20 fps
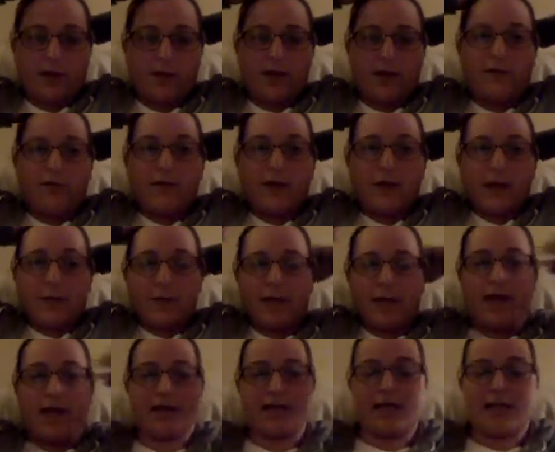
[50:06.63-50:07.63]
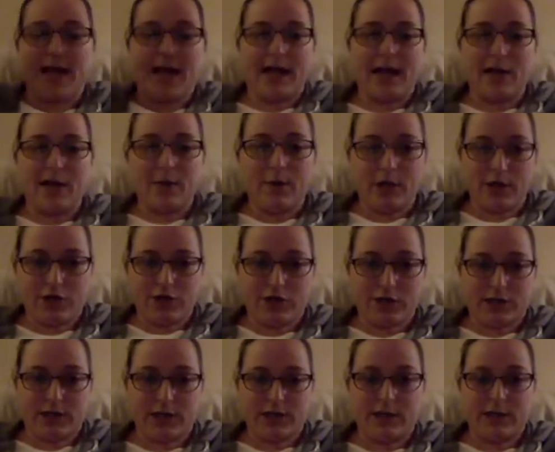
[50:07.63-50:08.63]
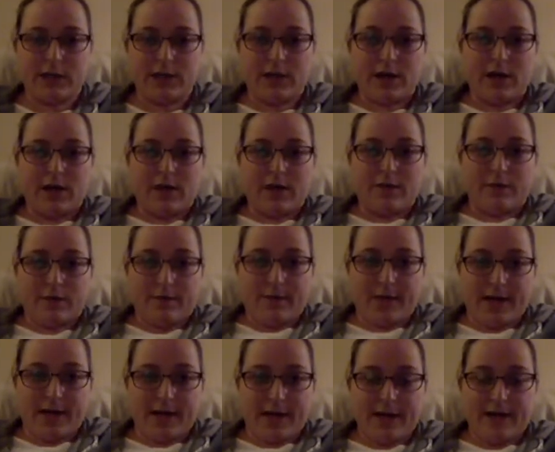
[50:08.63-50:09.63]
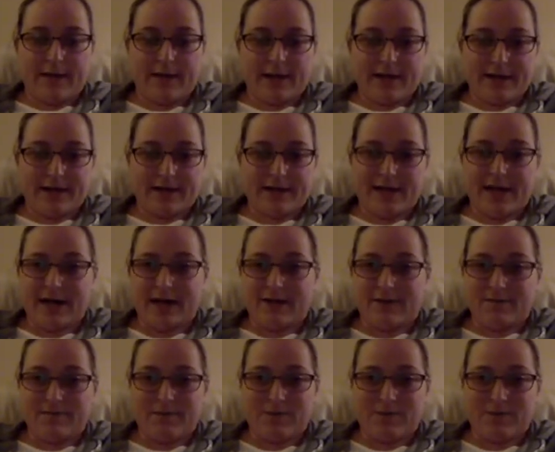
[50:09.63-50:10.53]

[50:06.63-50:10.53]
If anybody has any questions for me, like I said,